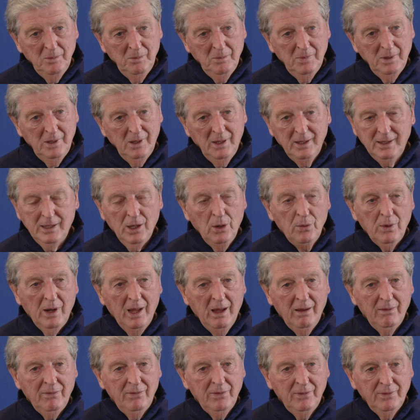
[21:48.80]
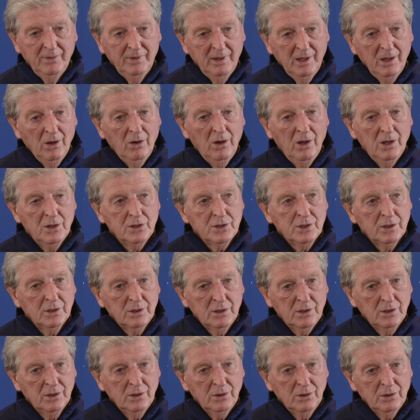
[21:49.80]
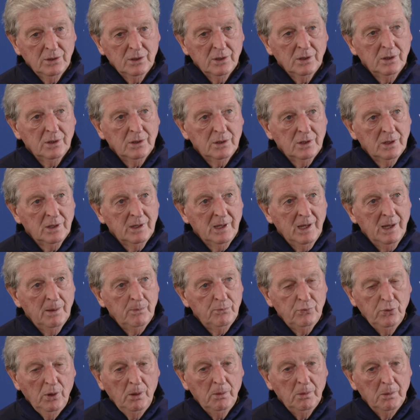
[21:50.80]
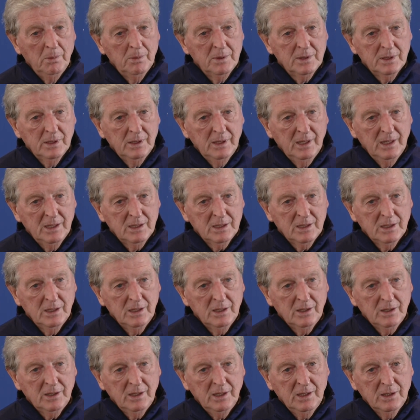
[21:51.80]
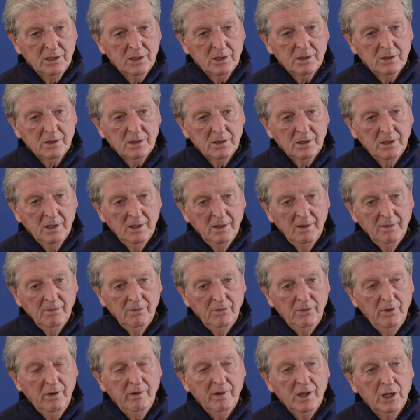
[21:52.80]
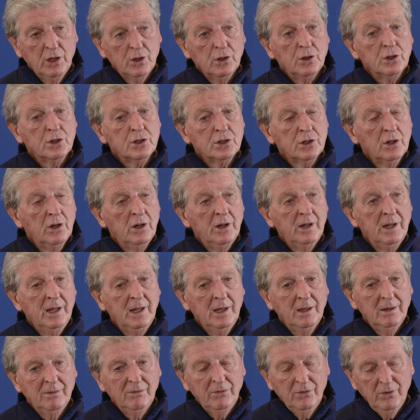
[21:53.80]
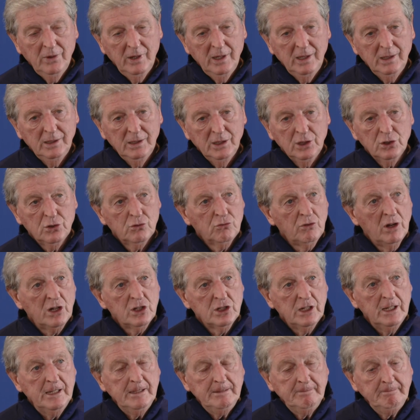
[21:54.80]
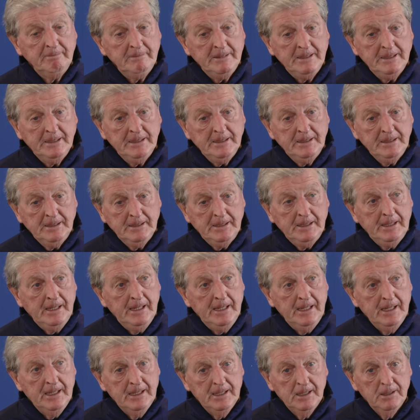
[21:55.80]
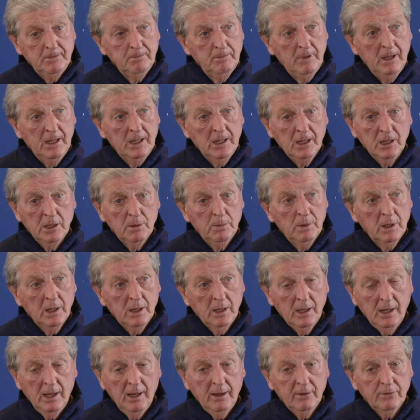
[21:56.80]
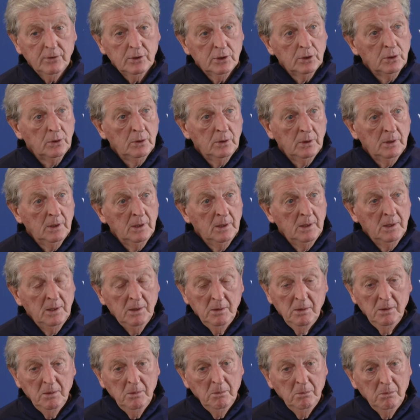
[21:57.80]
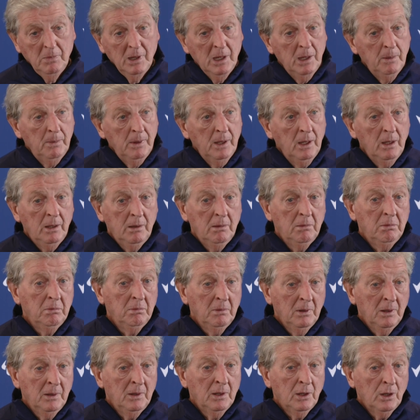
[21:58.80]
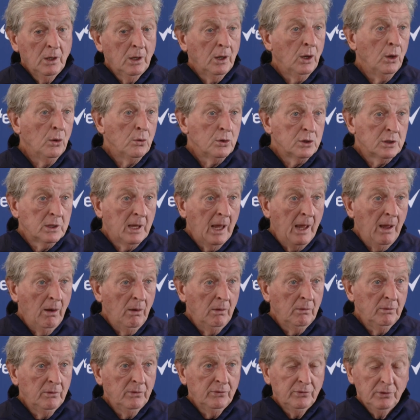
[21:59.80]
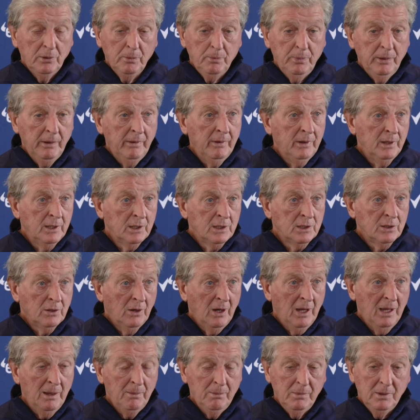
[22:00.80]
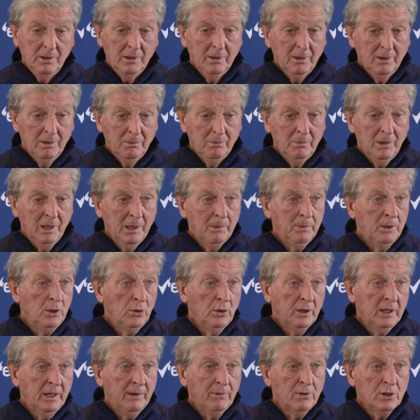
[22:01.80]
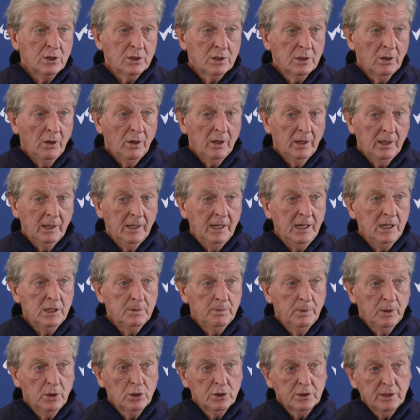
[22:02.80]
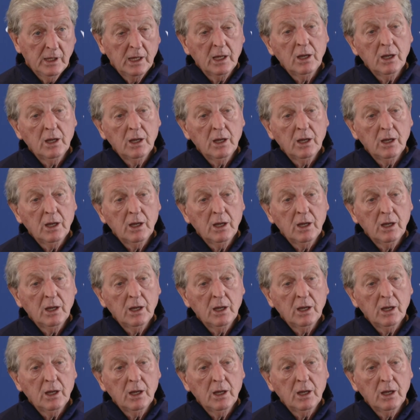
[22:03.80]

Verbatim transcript: But I don't have the answer to to, to their problems, and it's it's it's very concerning and very distressing to hear that many of them are going to have to maybe close down for a period of time, and, and maybe not even start leagues because they